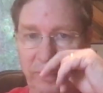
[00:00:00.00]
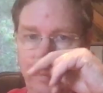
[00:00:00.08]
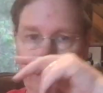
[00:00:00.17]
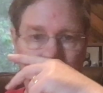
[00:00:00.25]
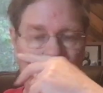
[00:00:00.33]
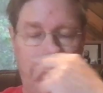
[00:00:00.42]

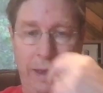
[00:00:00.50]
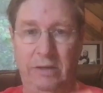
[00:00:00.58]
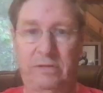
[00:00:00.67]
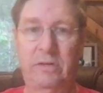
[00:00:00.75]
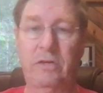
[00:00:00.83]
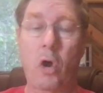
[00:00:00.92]

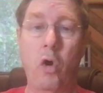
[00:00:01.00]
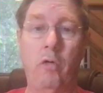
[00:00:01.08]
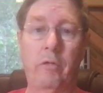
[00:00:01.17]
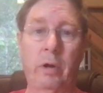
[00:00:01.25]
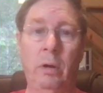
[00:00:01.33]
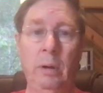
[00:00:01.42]
spaces
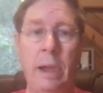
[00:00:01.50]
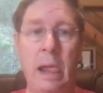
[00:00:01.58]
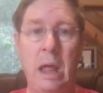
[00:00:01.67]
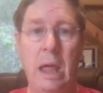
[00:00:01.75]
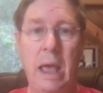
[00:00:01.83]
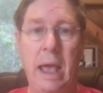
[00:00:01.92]
over,
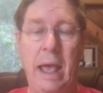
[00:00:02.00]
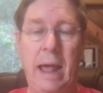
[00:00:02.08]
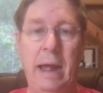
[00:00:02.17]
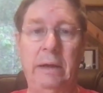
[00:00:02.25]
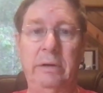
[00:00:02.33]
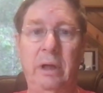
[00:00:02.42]

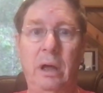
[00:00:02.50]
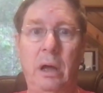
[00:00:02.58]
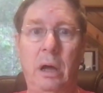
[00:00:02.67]
and